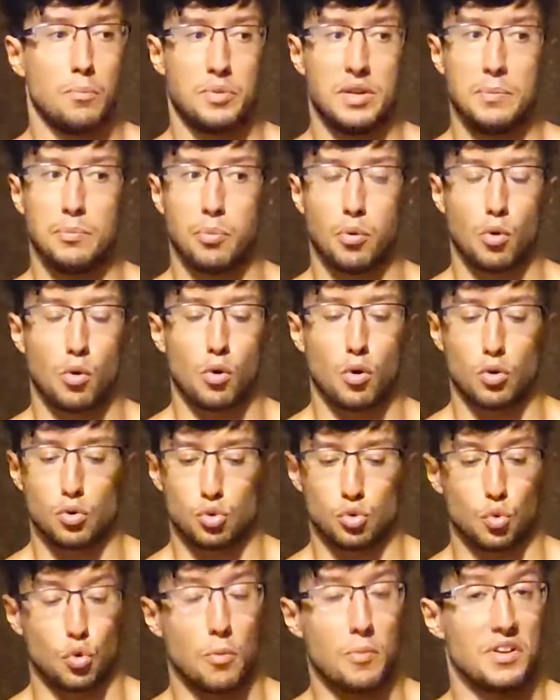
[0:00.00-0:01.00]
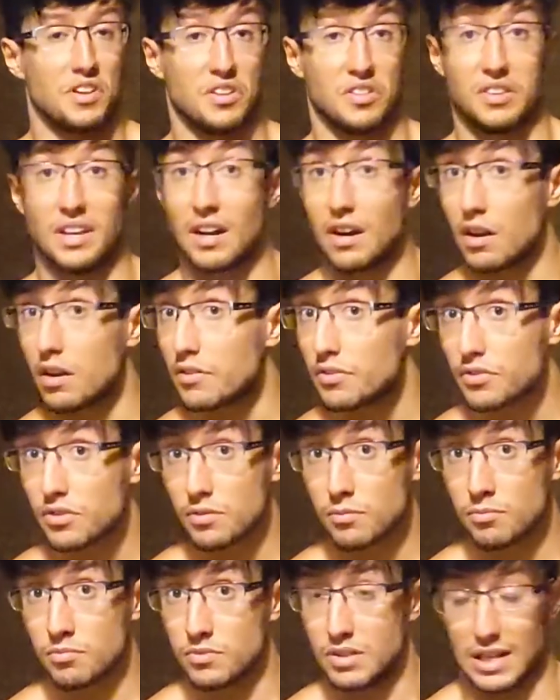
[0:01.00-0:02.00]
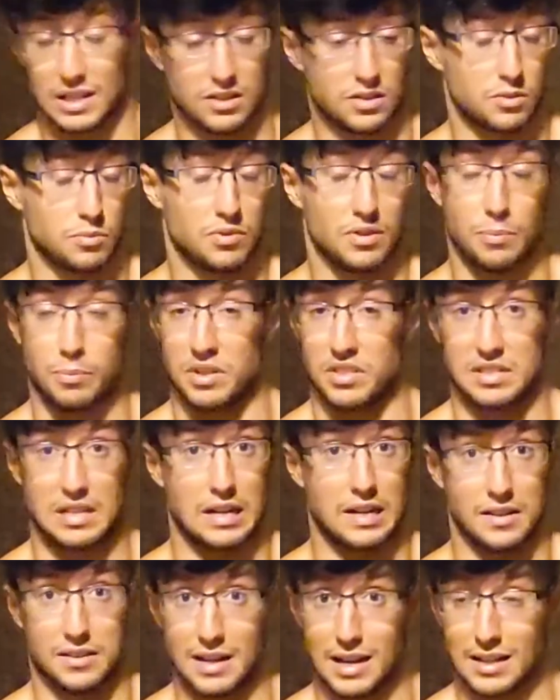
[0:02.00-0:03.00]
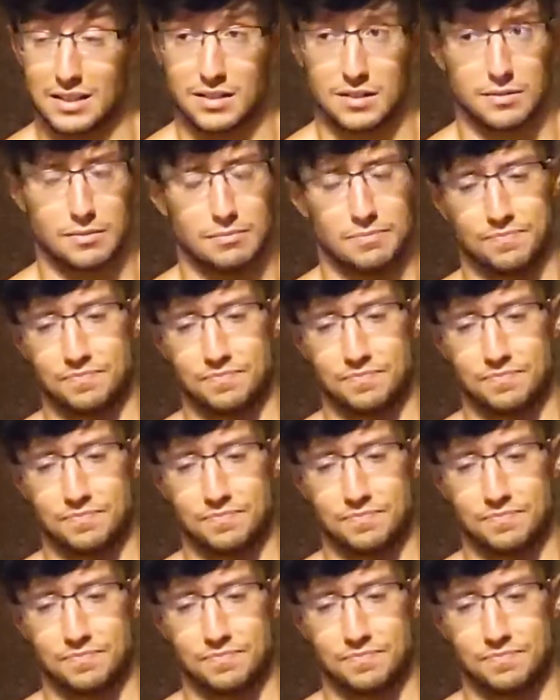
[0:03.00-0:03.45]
people do Romanian deadlift, that's basically that,